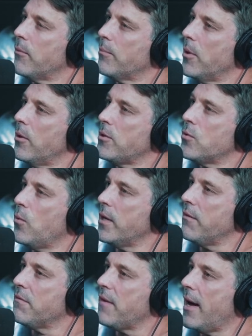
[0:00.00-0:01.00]
probably
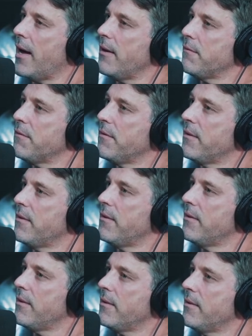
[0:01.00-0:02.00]
25.
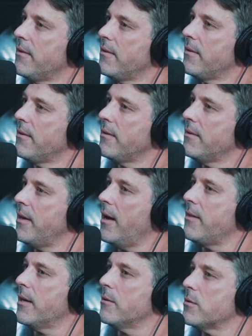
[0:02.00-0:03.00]
Yeah,
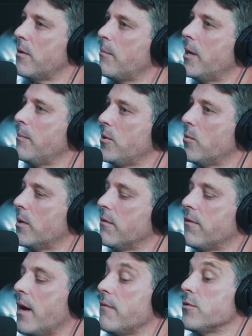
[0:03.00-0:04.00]
I think I might have been
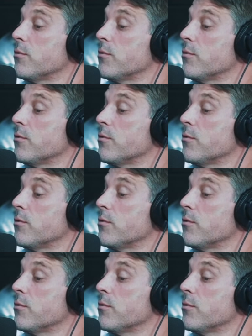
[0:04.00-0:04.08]
25.